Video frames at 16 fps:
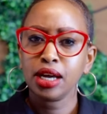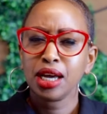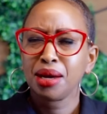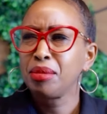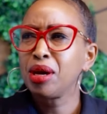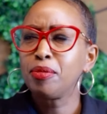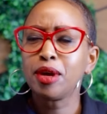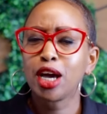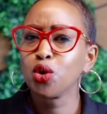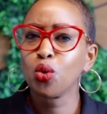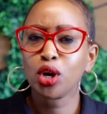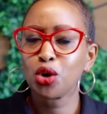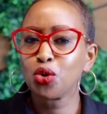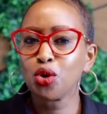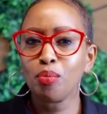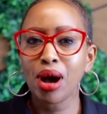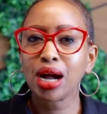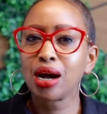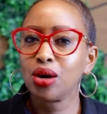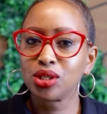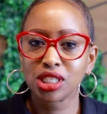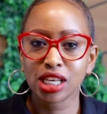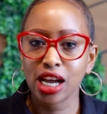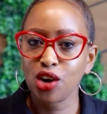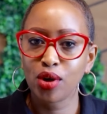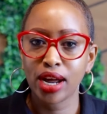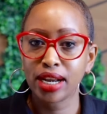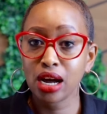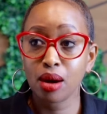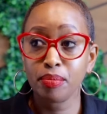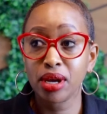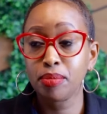Maybe I don't want to go back outside right
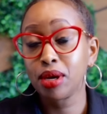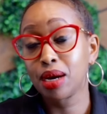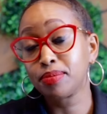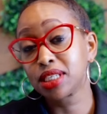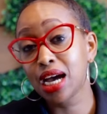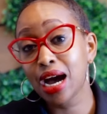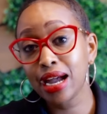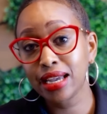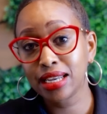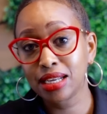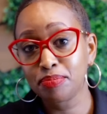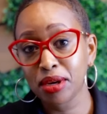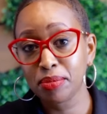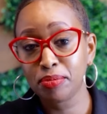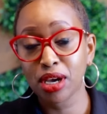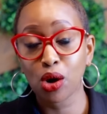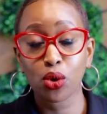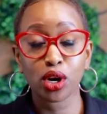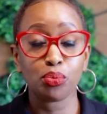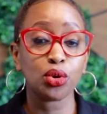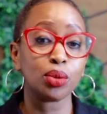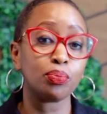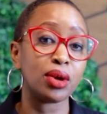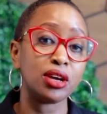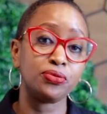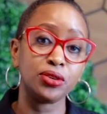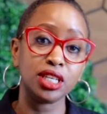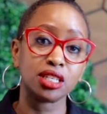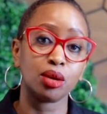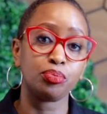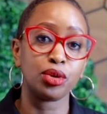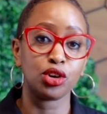now. Maybe I'm tired, maybe I want to put my
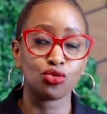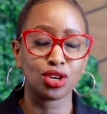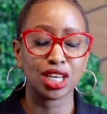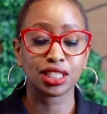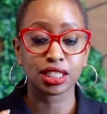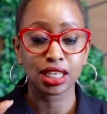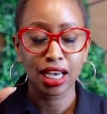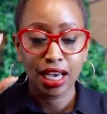feet up and rest.